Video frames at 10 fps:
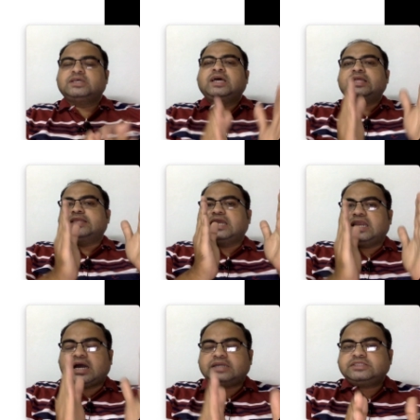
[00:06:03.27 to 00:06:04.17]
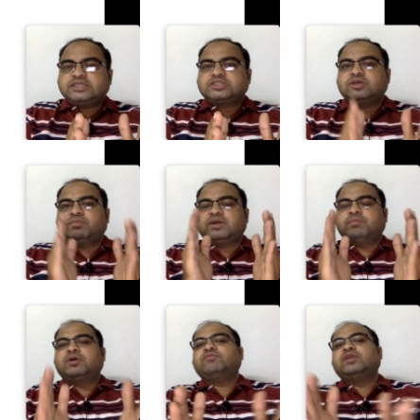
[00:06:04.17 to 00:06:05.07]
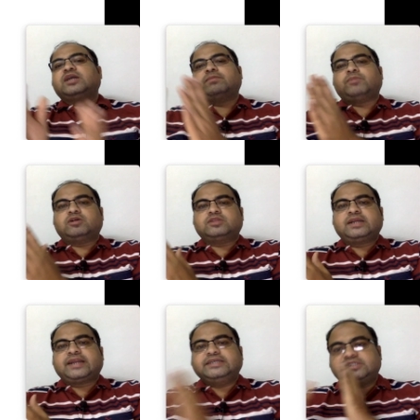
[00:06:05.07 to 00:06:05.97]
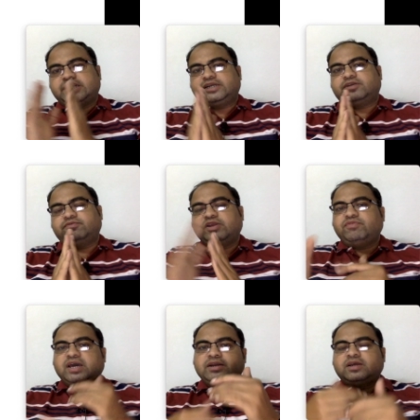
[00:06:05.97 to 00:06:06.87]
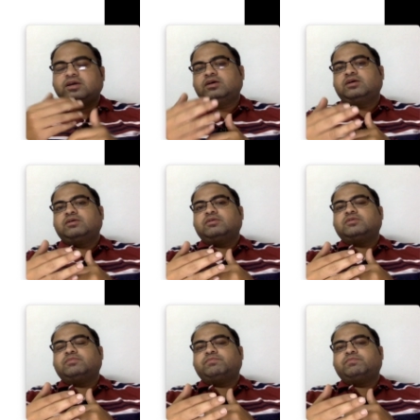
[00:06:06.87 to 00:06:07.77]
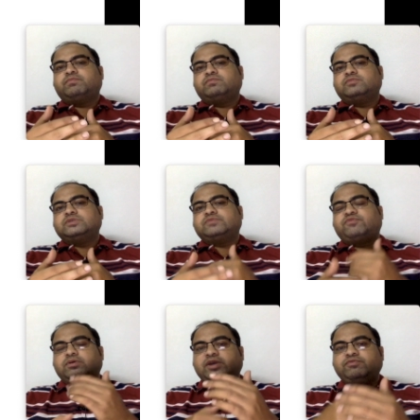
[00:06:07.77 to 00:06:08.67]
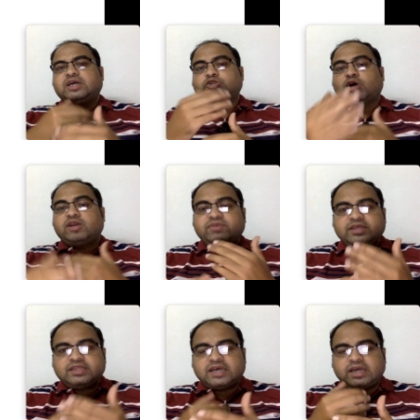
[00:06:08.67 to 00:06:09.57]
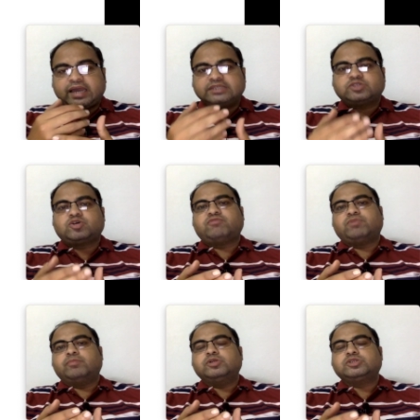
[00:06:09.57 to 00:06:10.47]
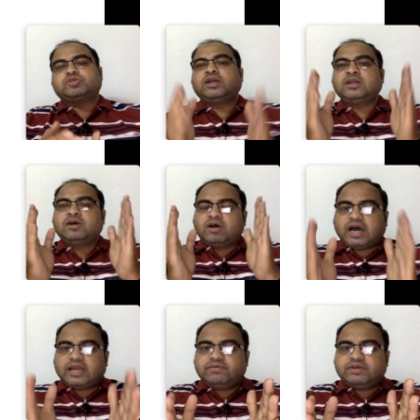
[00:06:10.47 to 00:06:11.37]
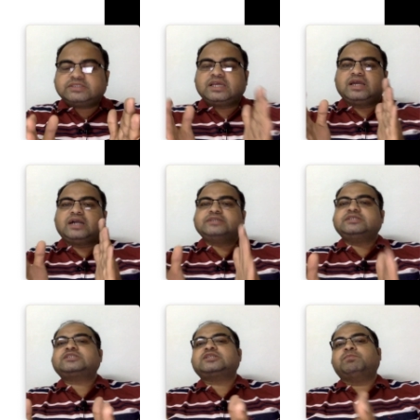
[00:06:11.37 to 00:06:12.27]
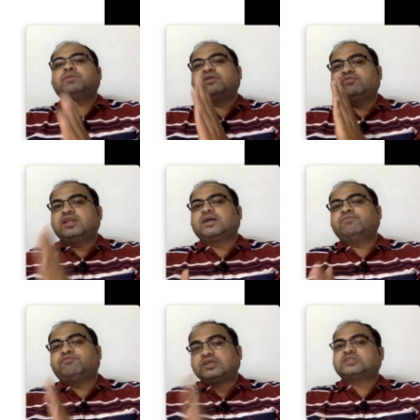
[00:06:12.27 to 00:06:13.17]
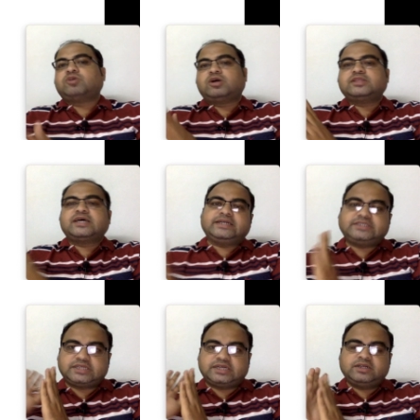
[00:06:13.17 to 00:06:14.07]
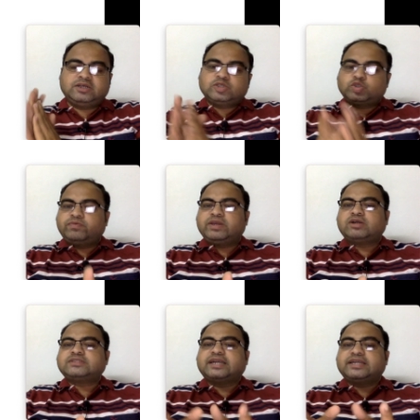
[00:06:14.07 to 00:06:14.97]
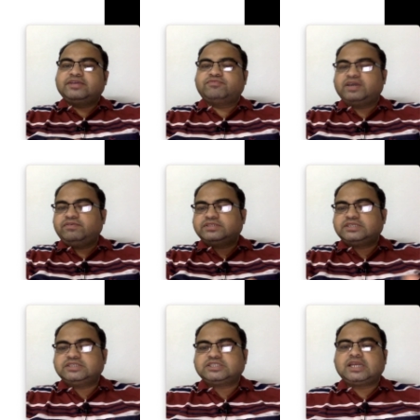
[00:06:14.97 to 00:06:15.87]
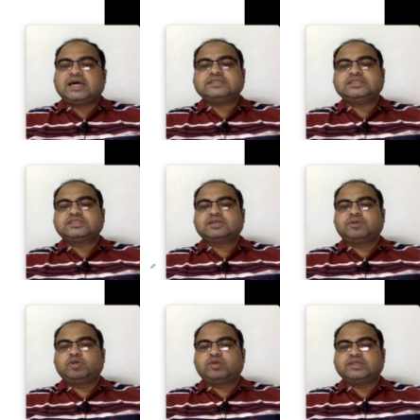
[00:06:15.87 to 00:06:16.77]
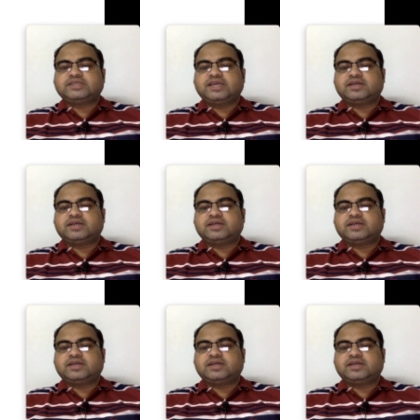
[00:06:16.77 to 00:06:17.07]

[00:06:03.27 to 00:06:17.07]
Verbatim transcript: the largest term um, number will come on the right side when we are when we are solving the answer of bubble sort always the largest number will come first on the right side so we got 35 which is the largest number you can see here